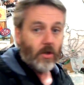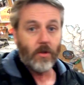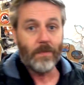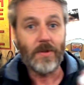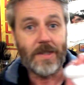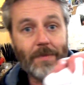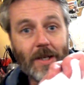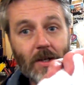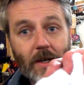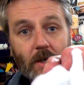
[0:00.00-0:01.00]
could put
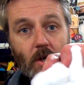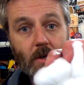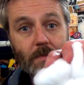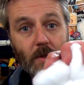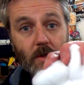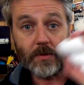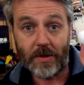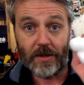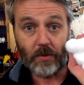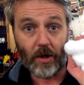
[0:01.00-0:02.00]
something like cotton balls,
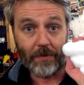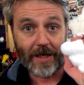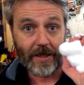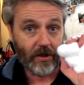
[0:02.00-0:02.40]
which is what I'm going to